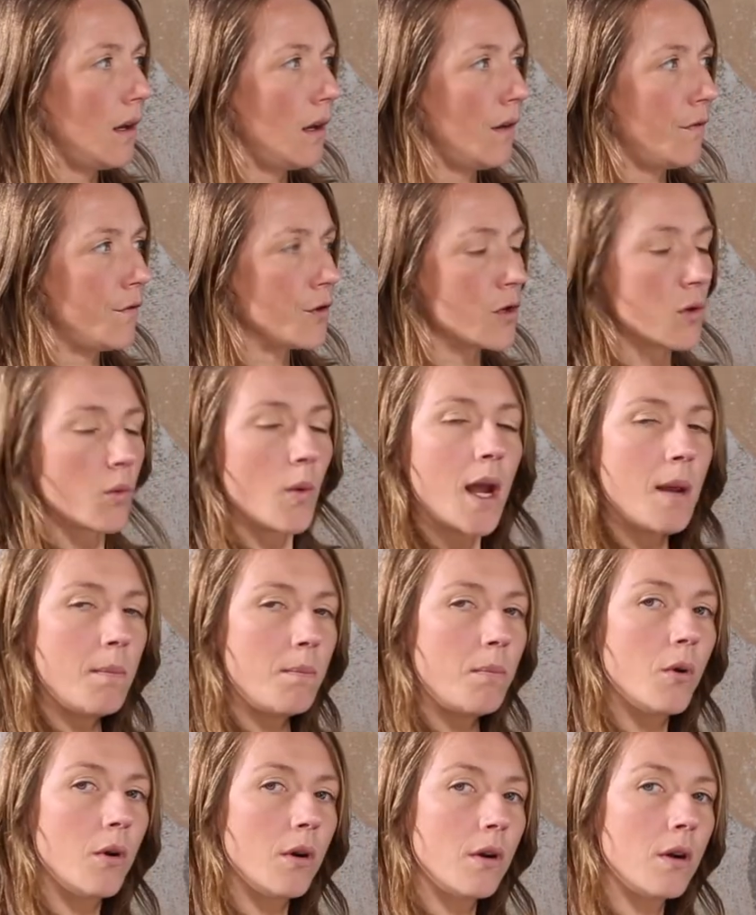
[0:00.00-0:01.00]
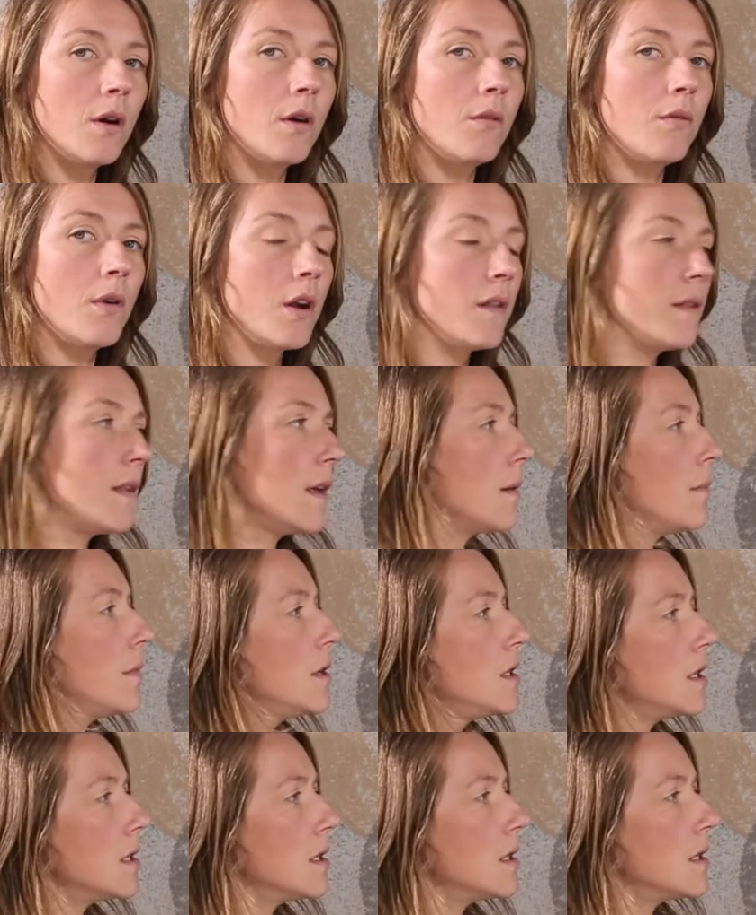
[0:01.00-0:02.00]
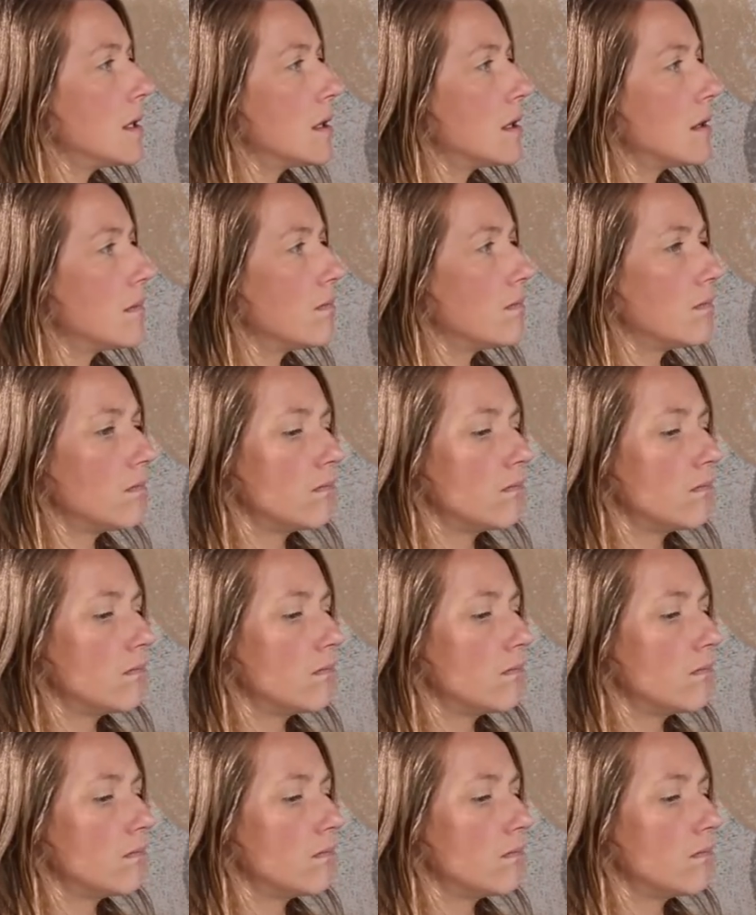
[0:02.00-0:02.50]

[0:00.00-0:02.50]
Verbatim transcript: If there's a white border around the images,